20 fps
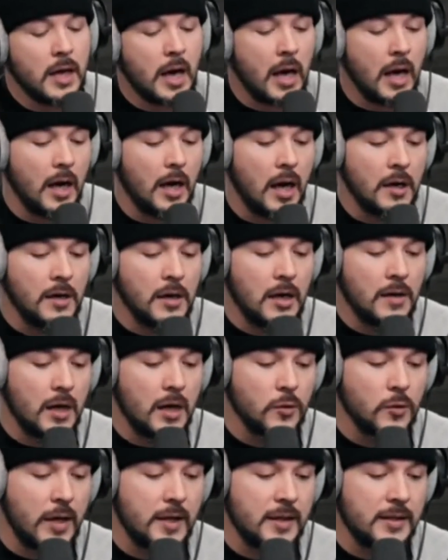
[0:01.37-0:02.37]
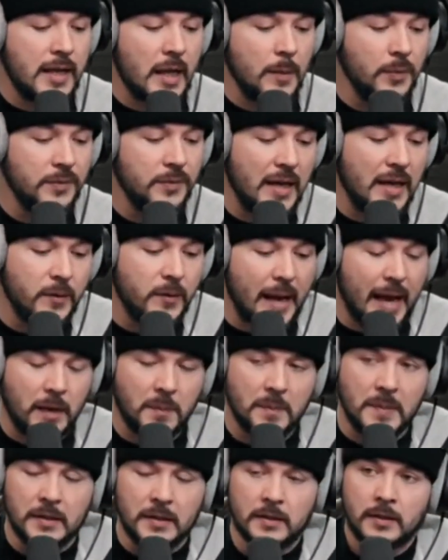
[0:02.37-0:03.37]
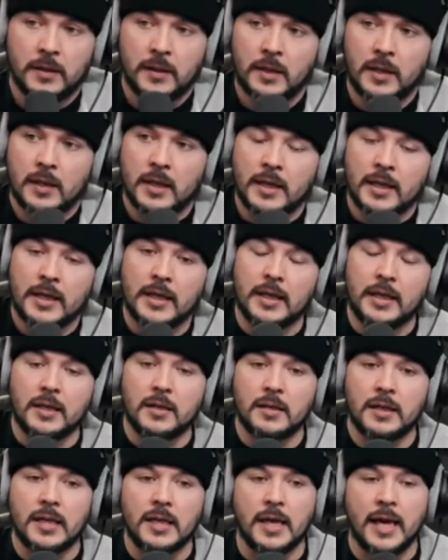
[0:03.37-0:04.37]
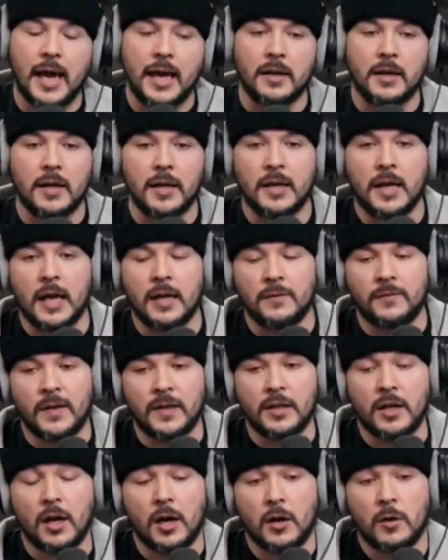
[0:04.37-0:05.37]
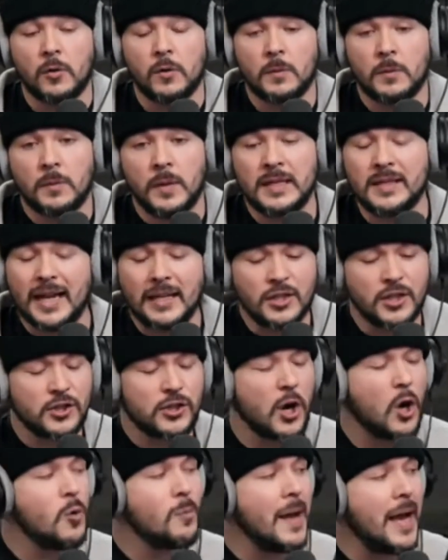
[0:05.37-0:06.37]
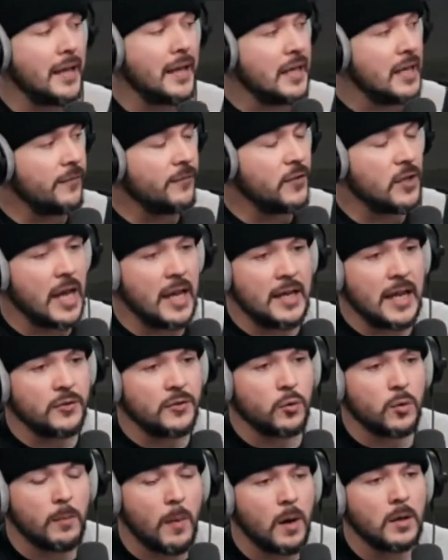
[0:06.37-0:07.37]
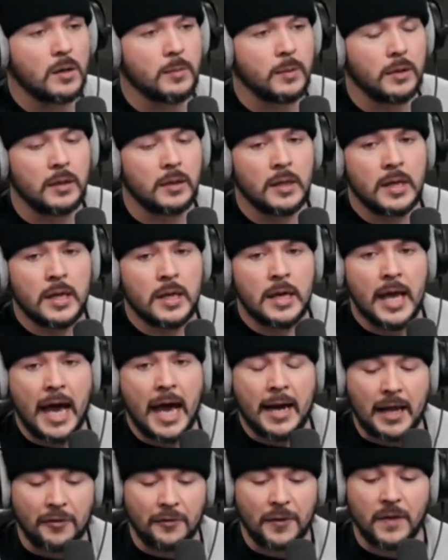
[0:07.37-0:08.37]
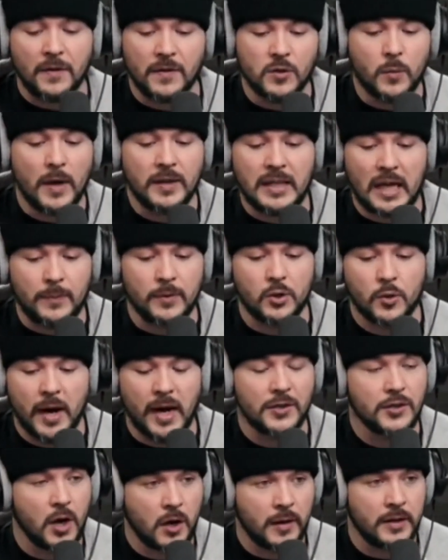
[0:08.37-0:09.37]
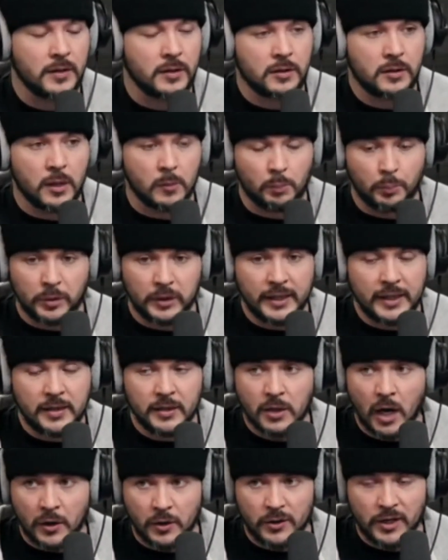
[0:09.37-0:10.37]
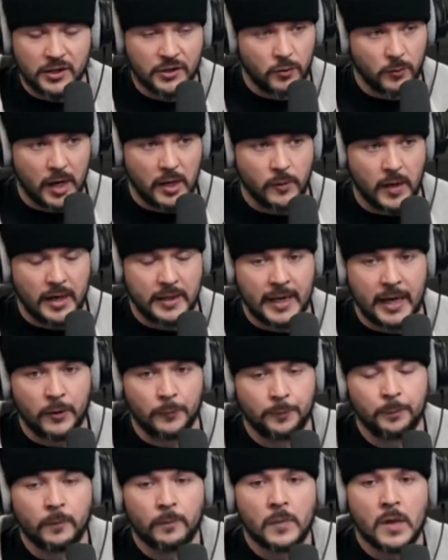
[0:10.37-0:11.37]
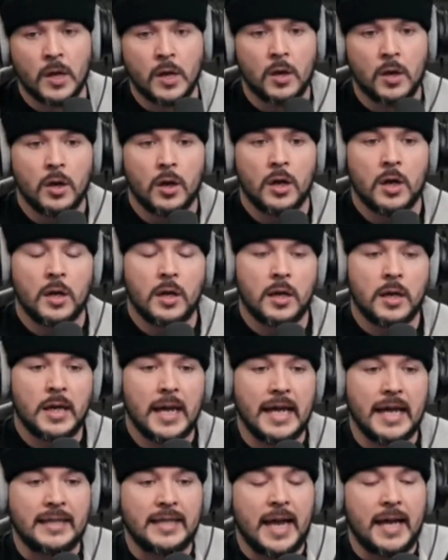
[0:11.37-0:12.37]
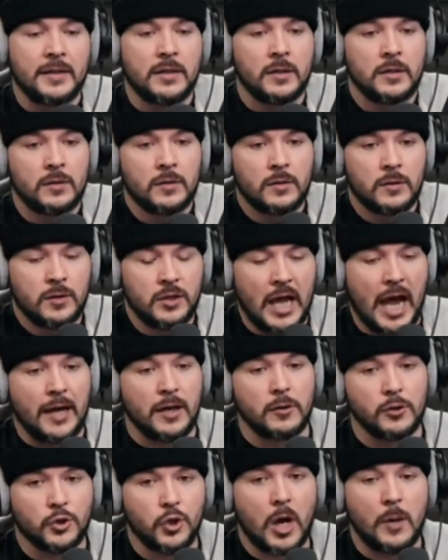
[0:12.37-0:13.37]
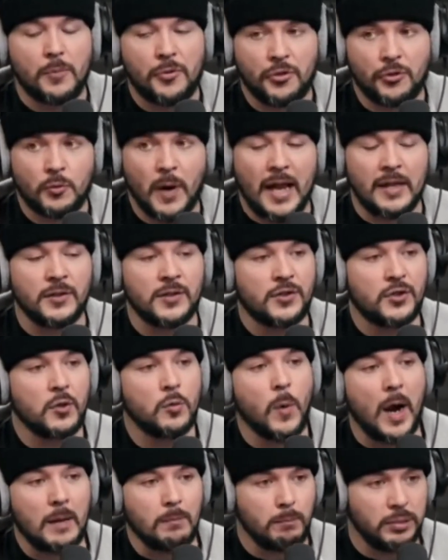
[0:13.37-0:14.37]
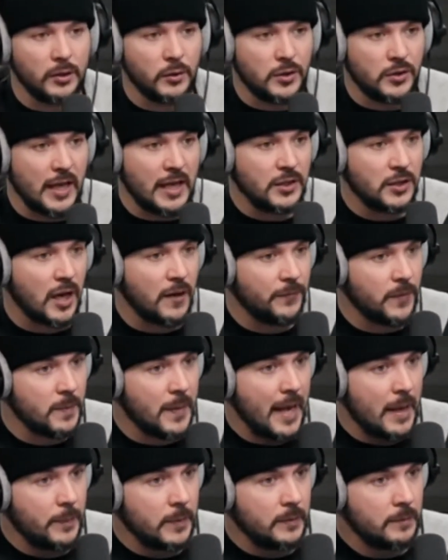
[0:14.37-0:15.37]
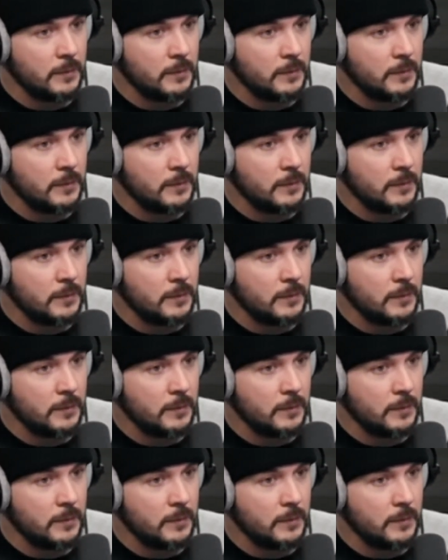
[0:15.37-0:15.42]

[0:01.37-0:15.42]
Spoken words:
A great example, David Pakman. He had a video. He's got so many. It's remarkable. And I think this is why Democrats are in complete and utter disarray right now. It said, Donald Trump threatens to wipe blue states off the map.